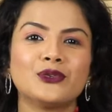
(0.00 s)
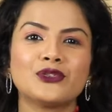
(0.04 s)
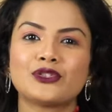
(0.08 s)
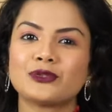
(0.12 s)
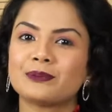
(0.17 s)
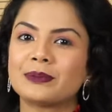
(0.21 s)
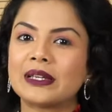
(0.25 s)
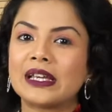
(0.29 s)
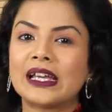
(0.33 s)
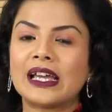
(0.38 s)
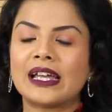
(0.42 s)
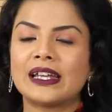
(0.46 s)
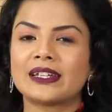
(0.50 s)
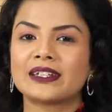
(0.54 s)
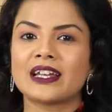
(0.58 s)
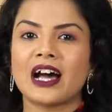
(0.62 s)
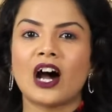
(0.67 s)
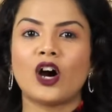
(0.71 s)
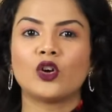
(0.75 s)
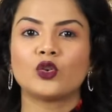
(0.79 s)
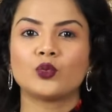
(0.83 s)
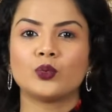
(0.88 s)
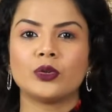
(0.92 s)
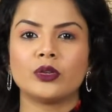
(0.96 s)
to be
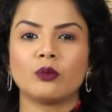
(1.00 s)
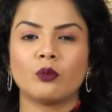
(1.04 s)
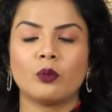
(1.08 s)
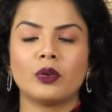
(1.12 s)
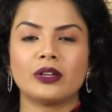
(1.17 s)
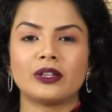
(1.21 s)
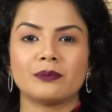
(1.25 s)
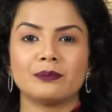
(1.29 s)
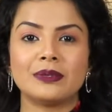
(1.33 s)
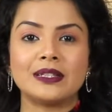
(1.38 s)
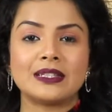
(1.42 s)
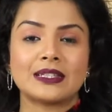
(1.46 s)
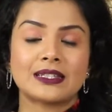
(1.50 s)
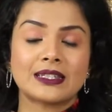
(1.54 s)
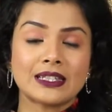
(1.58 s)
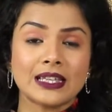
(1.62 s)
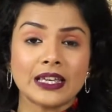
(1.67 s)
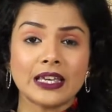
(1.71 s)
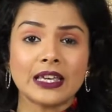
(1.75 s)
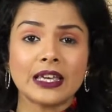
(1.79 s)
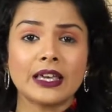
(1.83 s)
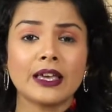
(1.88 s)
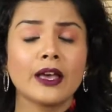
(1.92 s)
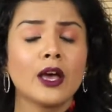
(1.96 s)
endowed with vitamin
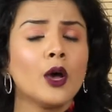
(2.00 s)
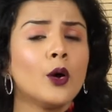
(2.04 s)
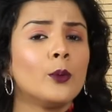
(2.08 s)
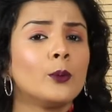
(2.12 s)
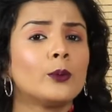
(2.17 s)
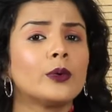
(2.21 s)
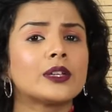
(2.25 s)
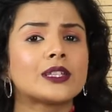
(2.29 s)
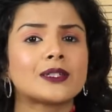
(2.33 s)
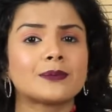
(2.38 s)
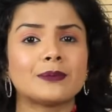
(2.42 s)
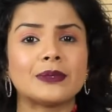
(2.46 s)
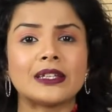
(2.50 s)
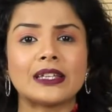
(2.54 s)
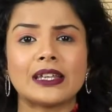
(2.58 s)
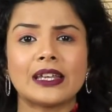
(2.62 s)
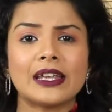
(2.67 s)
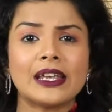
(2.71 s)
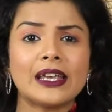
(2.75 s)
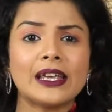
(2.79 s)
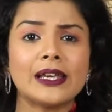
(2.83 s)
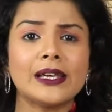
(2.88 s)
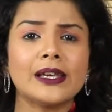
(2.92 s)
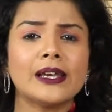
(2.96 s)
C, vitamin
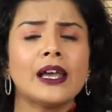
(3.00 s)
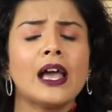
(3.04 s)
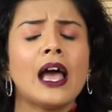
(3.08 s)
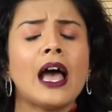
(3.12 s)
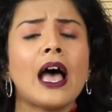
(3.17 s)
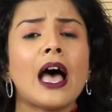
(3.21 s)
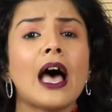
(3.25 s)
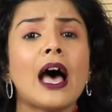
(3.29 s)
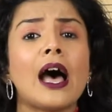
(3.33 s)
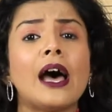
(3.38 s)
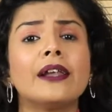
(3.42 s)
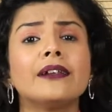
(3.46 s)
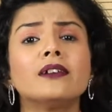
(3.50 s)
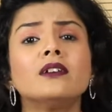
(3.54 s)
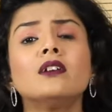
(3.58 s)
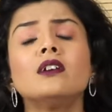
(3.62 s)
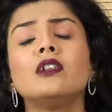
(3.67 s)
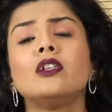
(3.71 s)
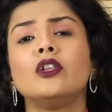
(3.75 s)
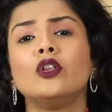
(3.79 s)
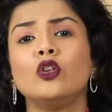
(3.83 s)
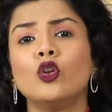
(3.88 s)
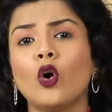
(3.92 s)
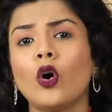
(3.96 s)
E, and a
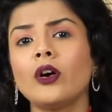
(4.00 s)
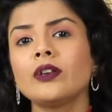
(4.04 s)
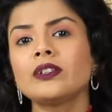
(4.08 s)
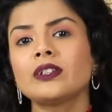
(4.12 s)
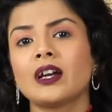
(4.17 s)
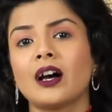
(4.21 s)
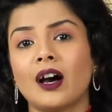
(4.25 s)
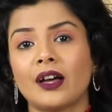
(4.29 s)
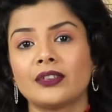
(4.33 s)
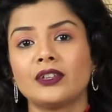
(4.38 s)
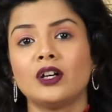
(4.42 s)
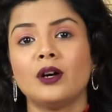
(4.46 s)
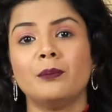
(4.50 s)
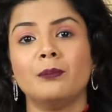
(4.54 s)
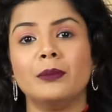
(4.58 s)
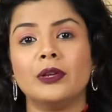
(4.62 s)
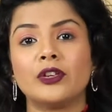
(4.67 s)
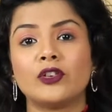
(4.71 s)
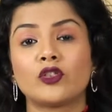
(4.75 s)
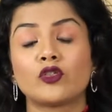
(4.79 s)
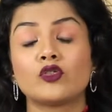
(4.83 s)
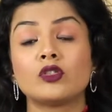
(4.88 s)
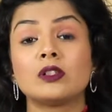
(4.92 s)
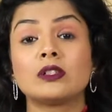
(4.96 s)
lot other
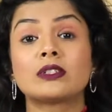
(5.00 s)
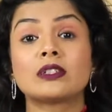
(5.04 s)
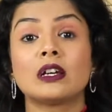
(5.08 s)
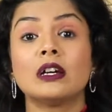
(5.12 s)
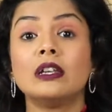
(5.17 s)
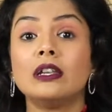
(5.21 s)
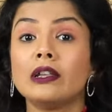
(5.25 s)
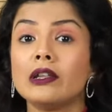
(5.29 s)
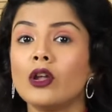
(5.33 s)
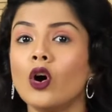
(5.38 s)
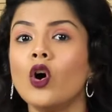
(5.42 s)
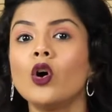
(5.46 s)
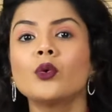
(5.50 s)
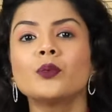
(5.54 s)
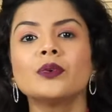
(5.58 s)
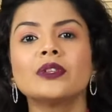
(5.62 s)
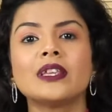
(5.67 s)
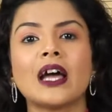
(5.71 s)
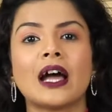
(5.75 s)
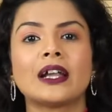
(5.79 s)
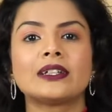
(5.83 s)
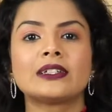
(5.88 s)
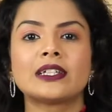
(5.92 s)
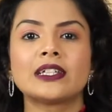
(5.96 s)
minerals along with
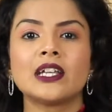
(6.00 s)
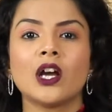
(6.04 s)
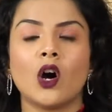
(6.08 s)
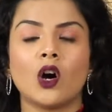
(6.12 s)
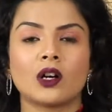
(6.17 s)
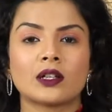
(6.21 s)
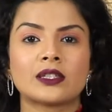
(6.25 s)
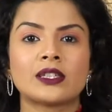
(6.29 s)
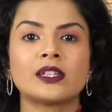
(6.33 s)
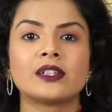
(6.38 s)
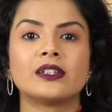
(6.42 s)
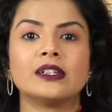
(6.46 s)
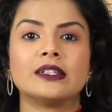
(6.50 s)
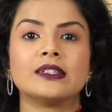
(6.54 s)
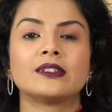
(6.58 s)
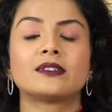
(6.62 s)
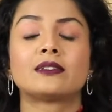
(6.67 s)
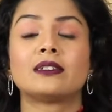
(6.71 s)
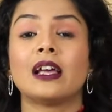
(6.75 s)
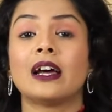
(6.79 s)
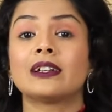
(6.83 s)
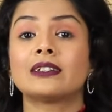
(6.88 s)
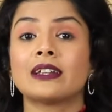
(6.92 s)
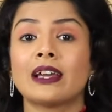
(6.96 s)
antioxidants
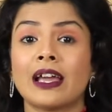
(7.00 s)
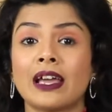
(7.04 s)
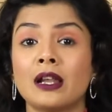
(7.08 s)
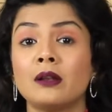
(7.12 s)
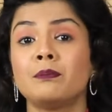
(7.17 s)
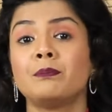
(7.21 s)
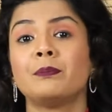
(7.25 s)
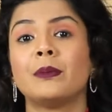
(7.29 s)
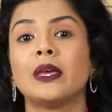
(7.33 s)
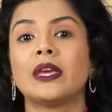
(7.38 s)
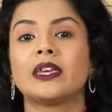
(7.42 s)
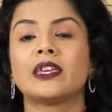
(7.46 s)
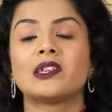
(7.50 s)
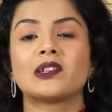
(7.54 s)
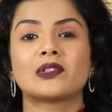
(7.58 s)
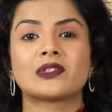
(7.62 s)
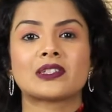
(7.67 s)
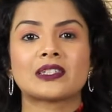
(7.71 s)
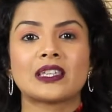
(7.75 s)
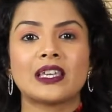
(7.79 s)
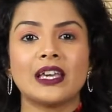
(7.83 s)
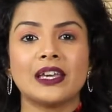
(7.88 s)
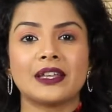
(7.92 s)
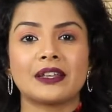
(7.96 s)
that help make your
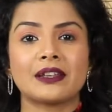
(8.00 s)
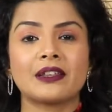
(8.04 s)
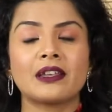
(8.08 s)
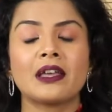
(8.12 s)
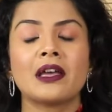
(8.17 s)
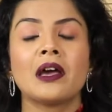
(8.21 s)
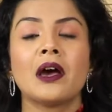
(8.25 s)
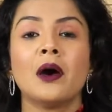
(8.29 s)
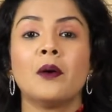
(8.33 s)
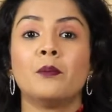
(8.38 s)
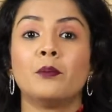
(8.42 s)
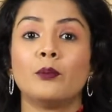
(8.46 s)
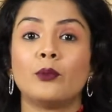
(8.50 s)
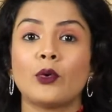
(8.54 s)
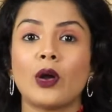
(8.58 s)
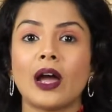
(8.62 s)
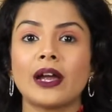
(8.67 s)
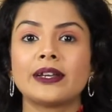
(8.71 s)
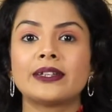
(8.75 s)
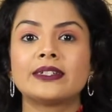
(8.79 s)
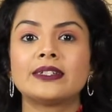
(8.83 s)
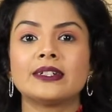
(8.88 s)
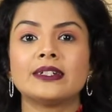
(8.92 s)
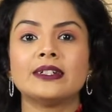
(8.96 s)
skin
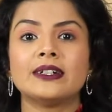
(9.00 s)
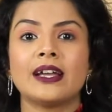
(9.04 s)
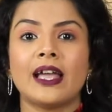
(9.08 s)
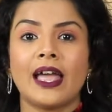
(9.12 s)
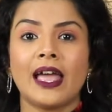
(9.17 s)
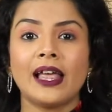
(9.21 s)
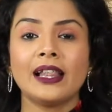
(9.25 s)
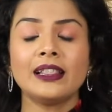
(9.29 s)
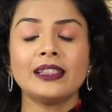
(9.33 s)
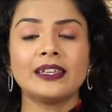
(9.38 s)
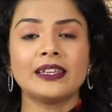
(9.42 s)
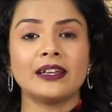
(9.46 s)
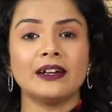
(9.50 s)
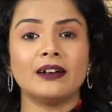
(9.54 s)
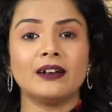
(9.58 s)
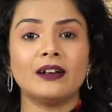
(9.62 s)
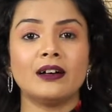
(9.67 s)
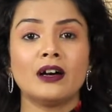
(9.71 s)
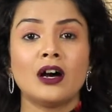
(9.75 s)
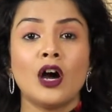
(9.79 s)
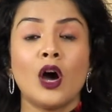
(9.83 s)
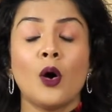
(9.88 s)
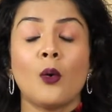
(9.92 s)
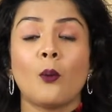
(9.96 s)
brighter, healthier,
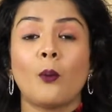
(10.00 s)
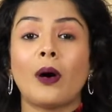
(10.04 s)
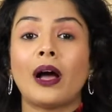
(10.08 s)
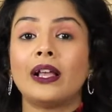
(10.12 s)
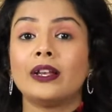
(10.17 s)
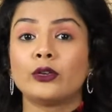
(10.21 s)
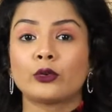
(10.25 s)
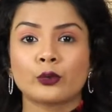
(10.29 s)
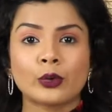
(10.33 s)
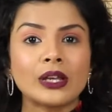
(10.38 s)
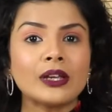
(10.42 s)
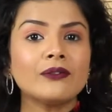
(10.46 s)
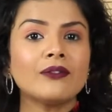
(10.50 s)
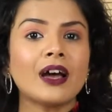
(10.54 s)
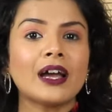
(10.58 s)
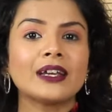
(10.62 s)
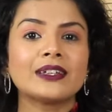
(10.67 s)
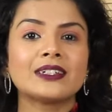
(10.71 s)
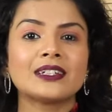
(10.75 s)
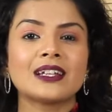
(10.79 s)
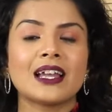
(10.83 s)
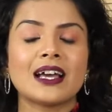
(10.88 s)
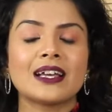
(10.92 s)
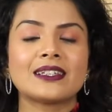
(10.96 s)
while
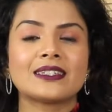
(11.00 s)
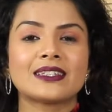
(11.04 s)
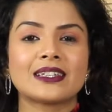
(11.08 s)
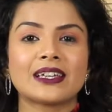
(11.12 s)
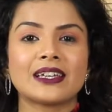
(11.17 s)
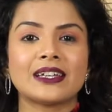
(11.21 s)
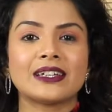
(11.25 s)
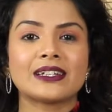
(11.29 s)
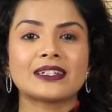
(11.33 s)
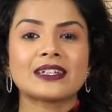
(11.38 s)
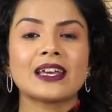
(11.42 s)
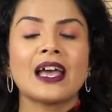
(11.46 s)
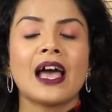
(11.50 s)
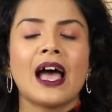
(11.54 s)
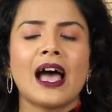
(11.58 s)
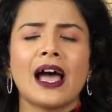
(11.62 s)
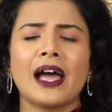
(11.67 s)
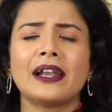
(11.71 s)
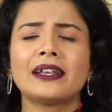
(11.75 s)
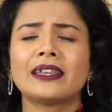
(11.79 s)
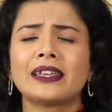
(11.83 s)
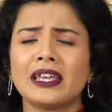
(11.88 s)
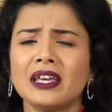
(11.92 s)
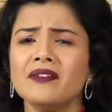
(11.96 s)
revitalizing it
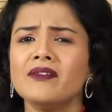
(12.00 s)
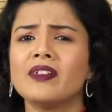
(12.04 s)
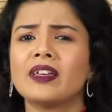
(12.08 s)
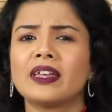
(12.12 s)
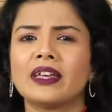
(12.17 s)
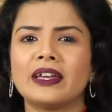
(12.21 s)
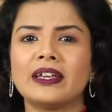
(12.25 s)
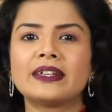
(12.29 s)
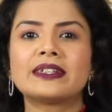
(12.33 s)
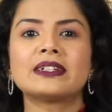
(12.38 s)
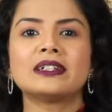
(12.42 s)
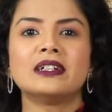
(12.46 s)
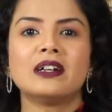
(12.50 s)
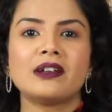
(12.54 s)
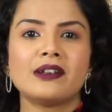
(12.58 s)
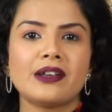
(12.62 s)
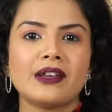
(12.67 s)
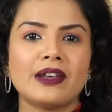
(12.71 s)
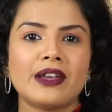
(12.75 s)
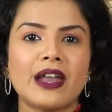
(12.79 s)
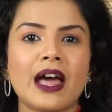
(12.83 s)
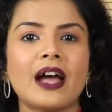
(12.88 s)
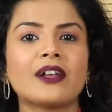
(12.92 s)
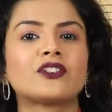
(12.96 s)
and giving it a
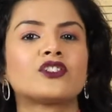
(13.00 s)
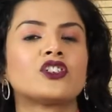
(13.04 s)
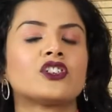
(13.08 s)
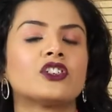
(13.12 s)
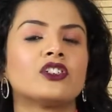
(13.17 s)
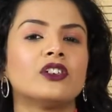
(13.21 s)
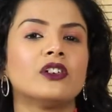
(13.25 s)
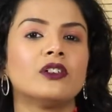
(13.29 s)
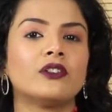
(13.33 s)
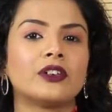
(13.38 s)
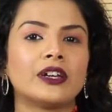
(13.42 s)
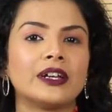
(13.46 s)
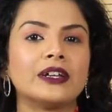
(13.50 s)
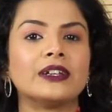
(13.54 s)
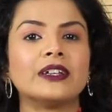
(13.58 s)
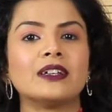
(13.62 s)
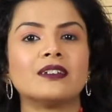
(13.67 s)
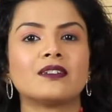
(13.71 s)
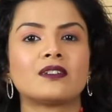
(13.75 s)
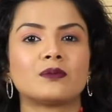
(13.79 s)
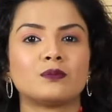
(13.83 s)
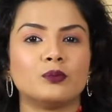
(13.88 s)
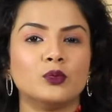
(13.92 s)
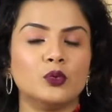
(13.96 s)
natural
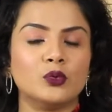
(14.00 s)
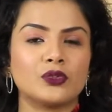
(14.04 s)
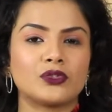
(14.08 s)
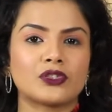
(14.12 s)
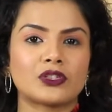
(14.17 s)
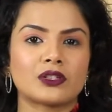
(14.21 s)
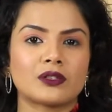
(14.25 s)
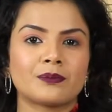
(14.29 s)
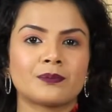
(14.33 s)
radiance boost.